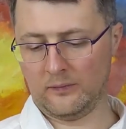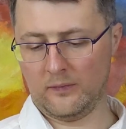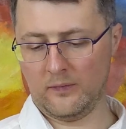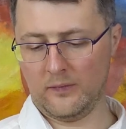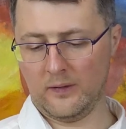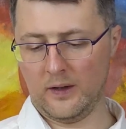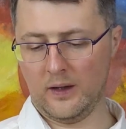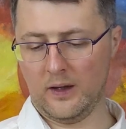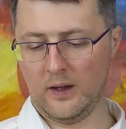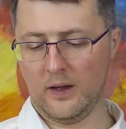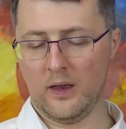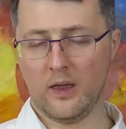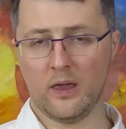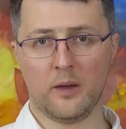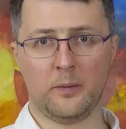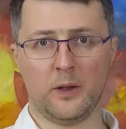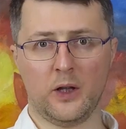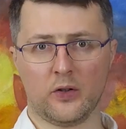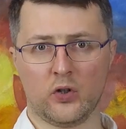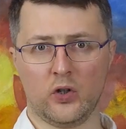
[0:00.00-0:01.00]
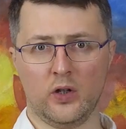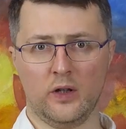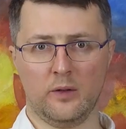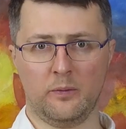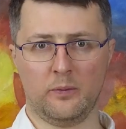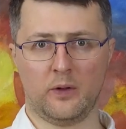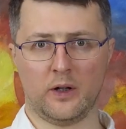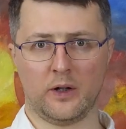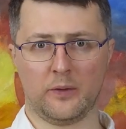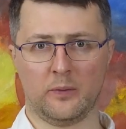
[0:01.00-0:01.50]
And the blockchain
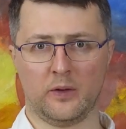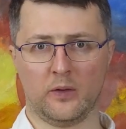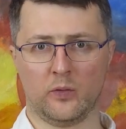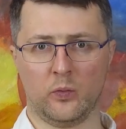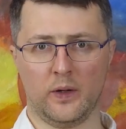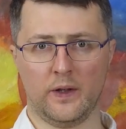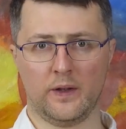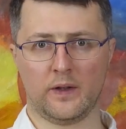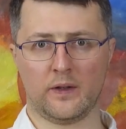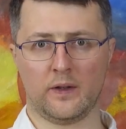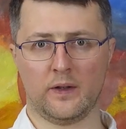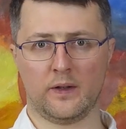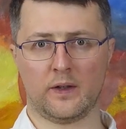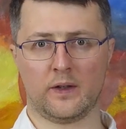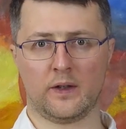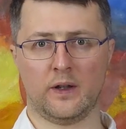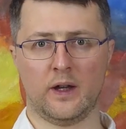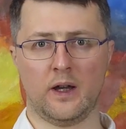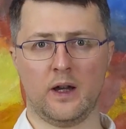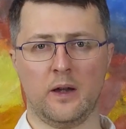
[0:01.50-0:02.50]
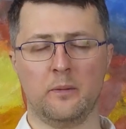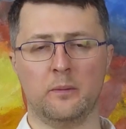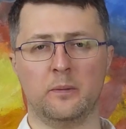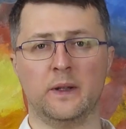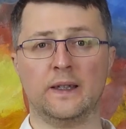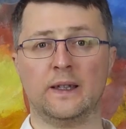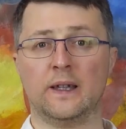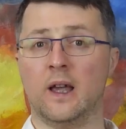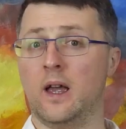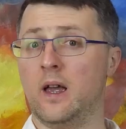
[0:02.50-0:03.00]
department wins this time,
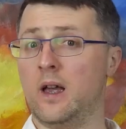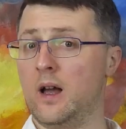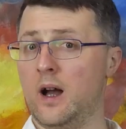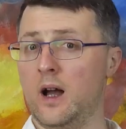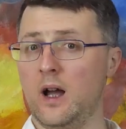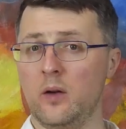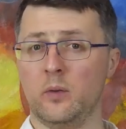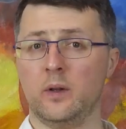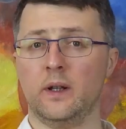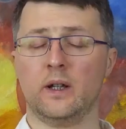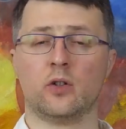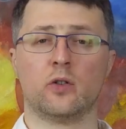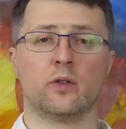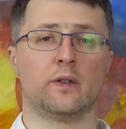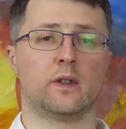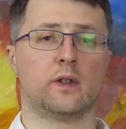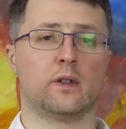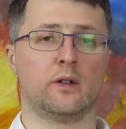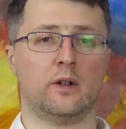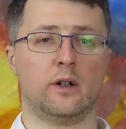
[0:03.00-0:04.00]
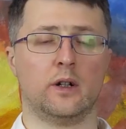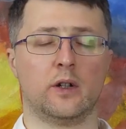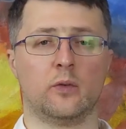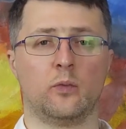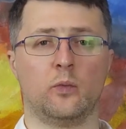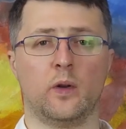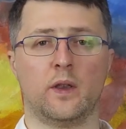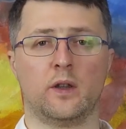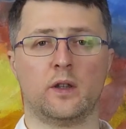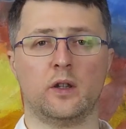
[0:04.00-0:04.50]
but I will actually start
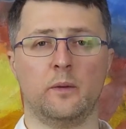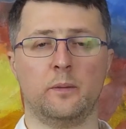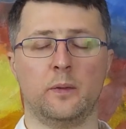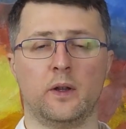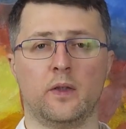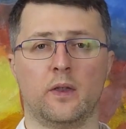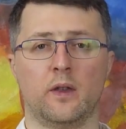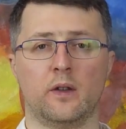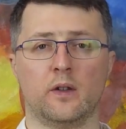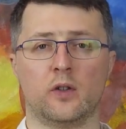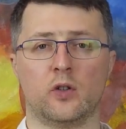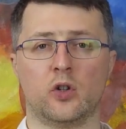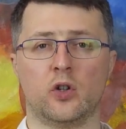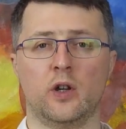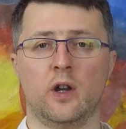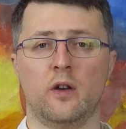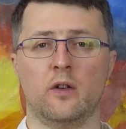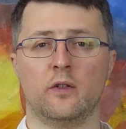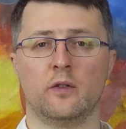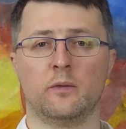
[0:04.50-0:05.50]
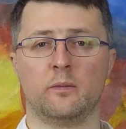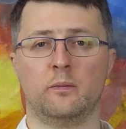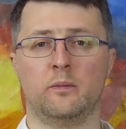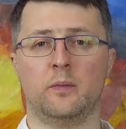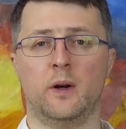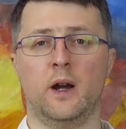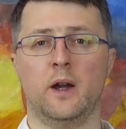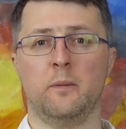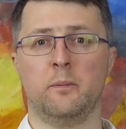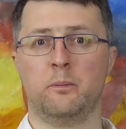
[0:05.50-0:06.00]
with a topic that is shared
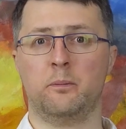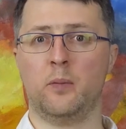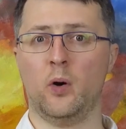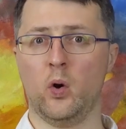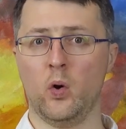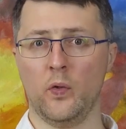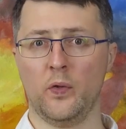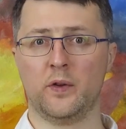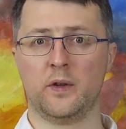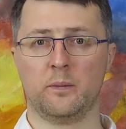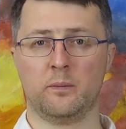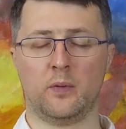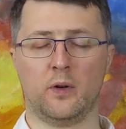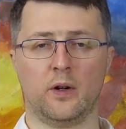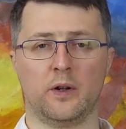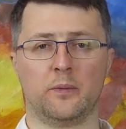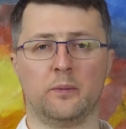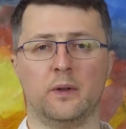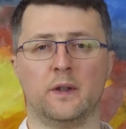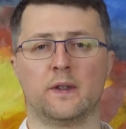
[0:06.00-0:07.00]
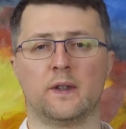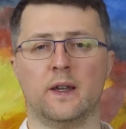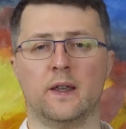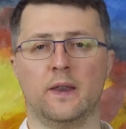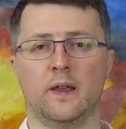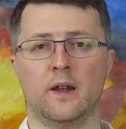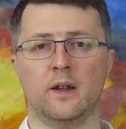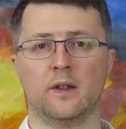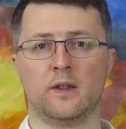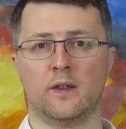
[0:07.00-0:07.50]
by both departments, and
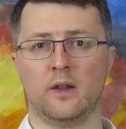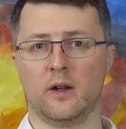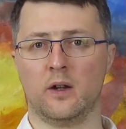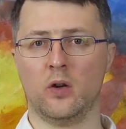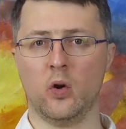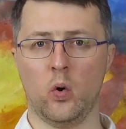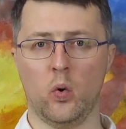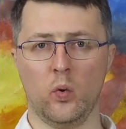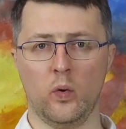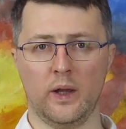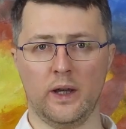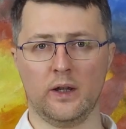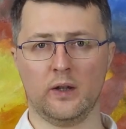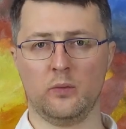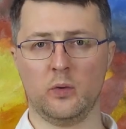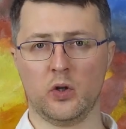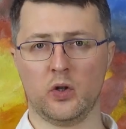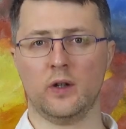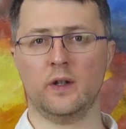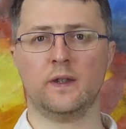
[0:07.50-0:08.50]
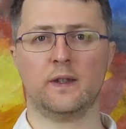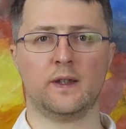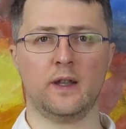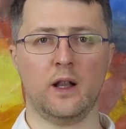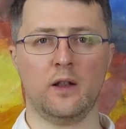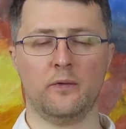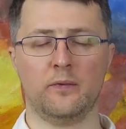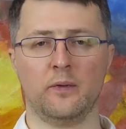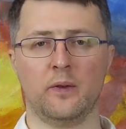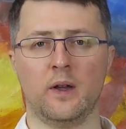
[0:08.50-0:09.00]
that is the Go language
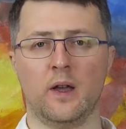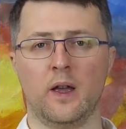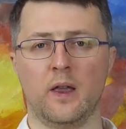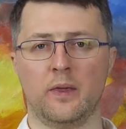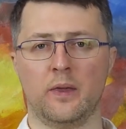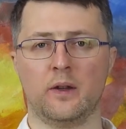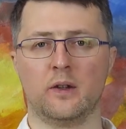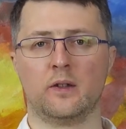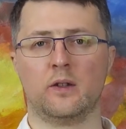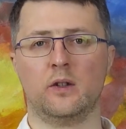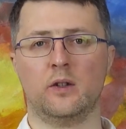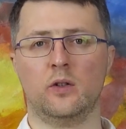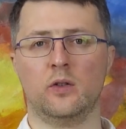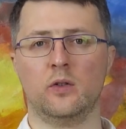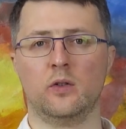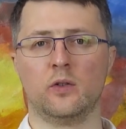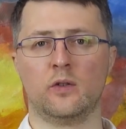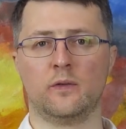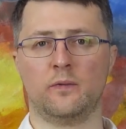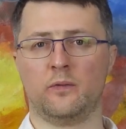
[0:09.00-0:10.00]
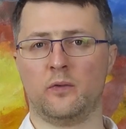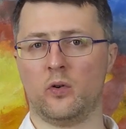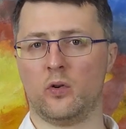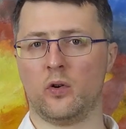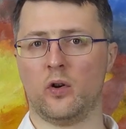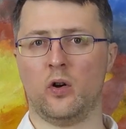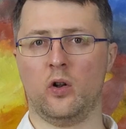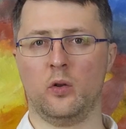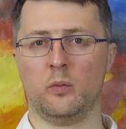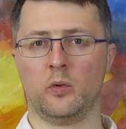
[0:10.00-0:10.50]
itself, that is used for
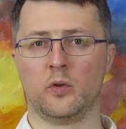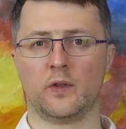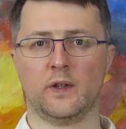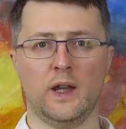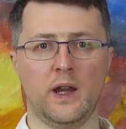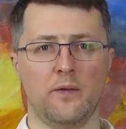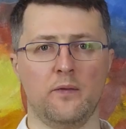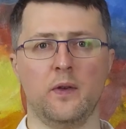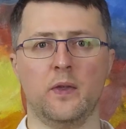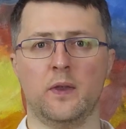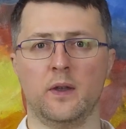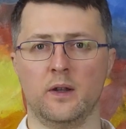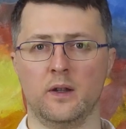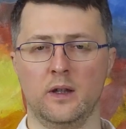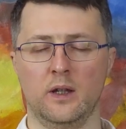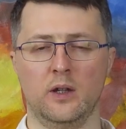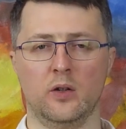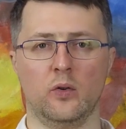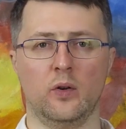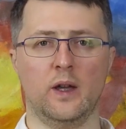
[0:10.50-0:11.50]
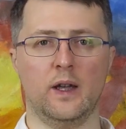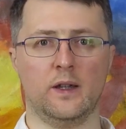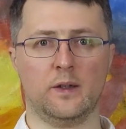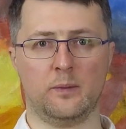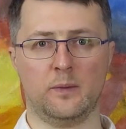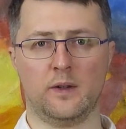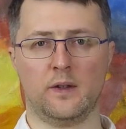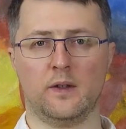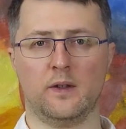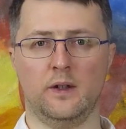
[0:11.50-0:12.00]
almost everything
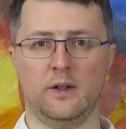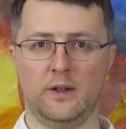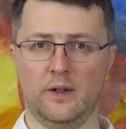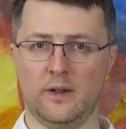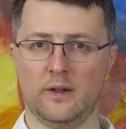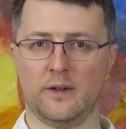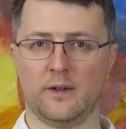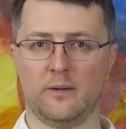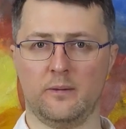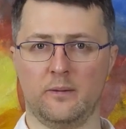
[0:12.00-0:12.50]
NeoSPCC does.